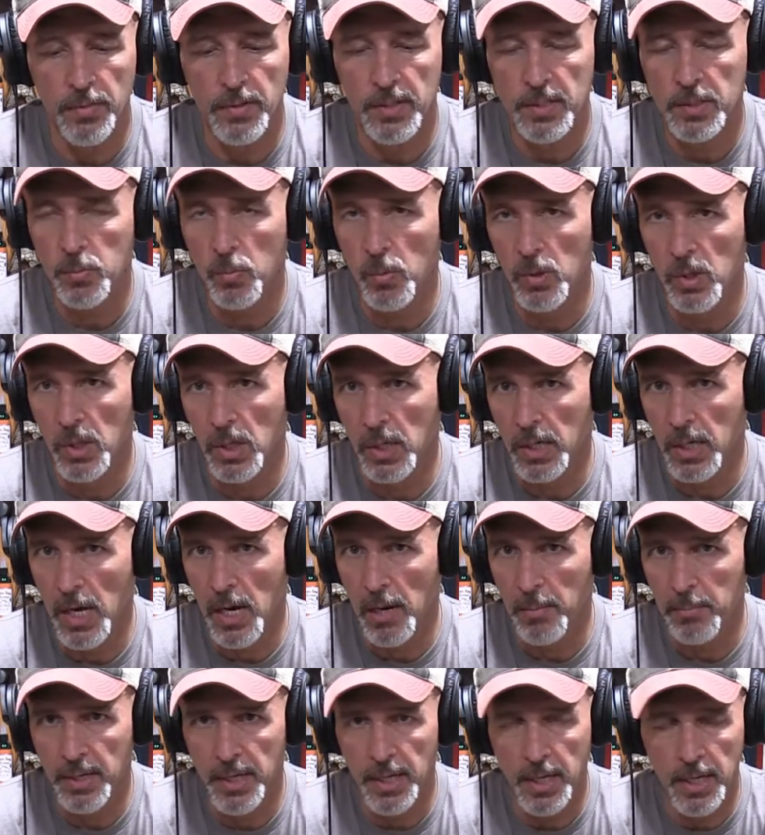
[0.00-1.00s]
This will
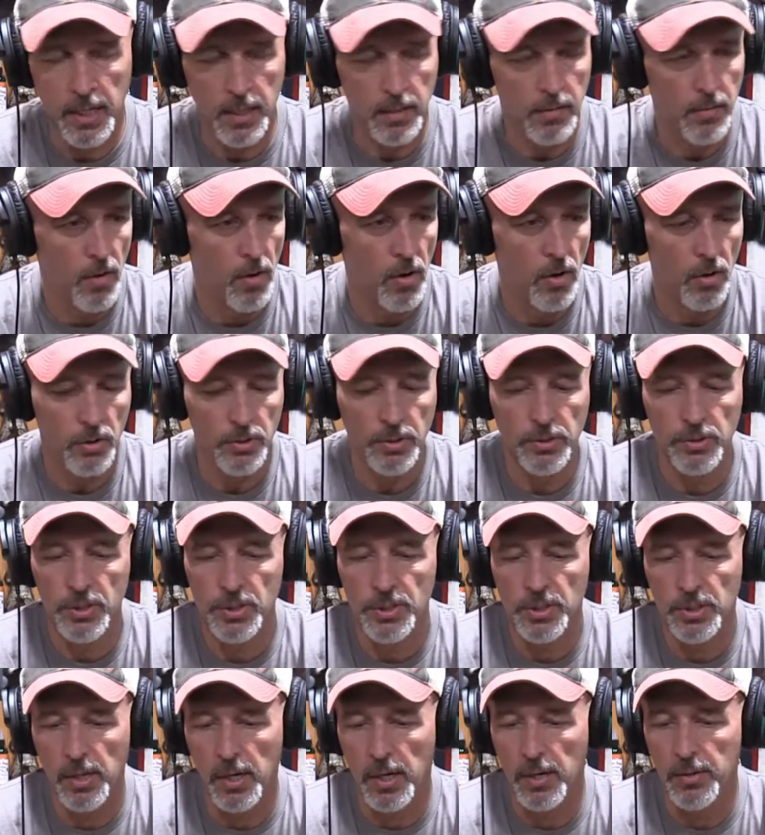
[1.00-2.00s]
accommodate all your
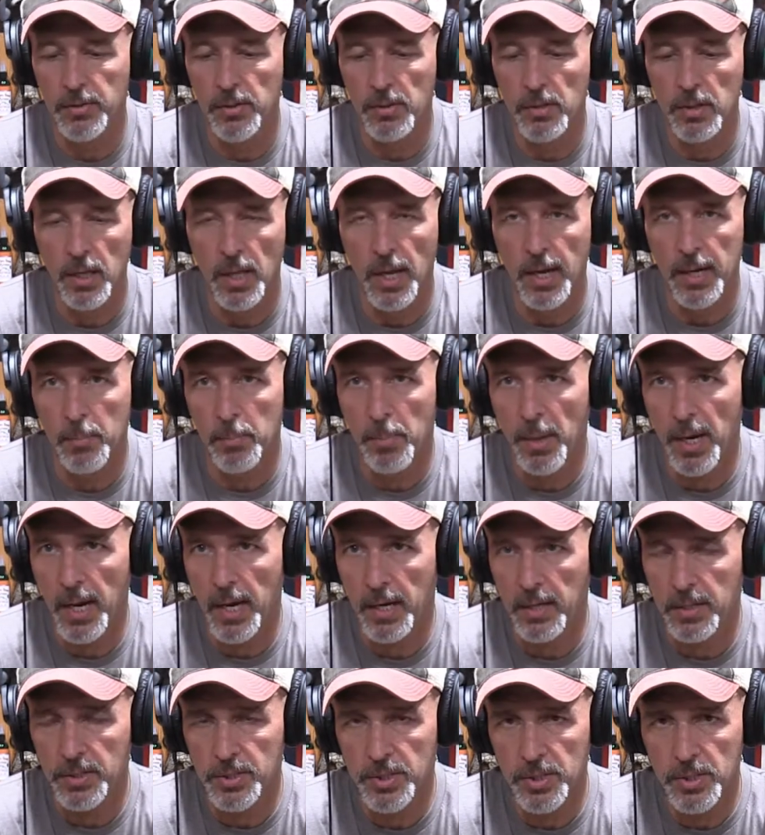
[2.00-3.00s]
standard light
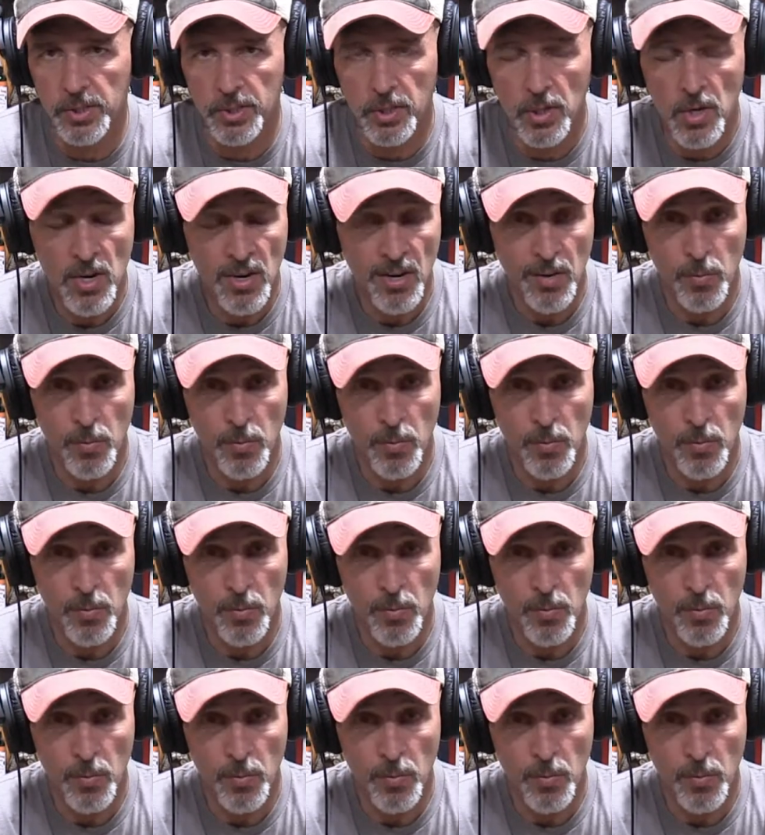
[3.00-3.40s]
packages.